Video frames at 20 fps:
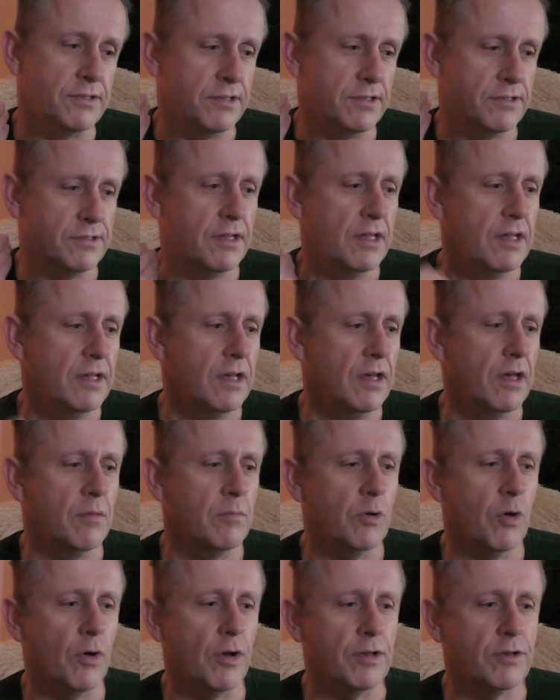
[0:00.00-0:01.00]
is
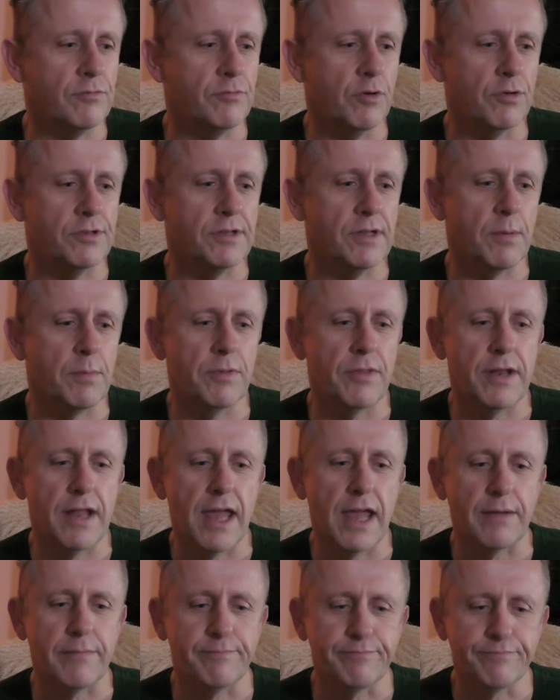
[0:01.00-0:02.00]
got its roots up in the
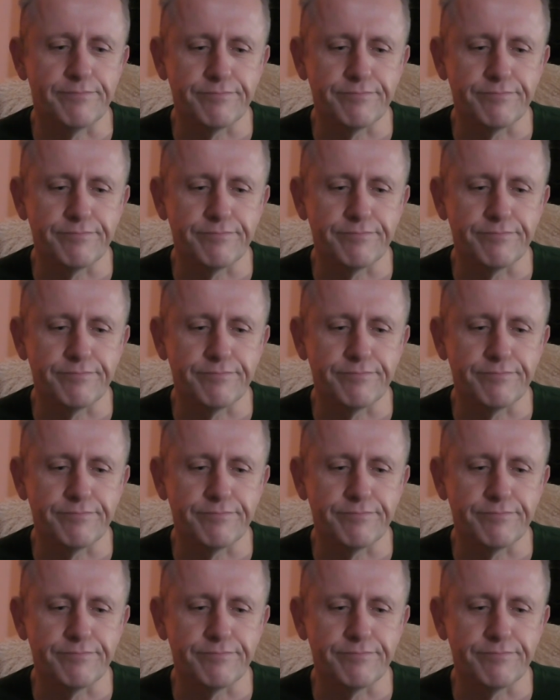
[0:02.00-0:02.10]
neck,